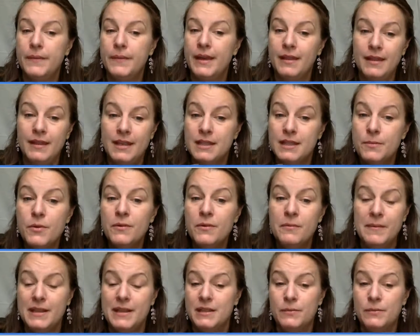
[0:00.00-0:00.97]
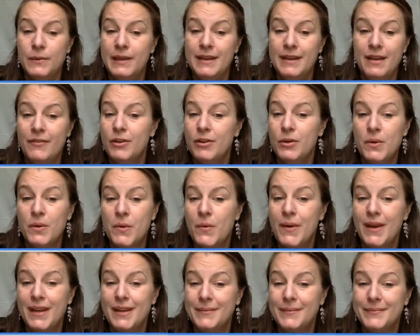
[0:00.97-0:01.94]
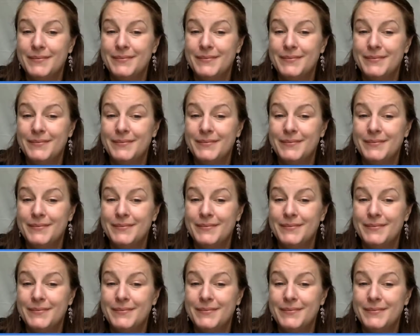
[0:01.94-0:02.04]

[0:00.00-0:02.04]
And these movements will never go away.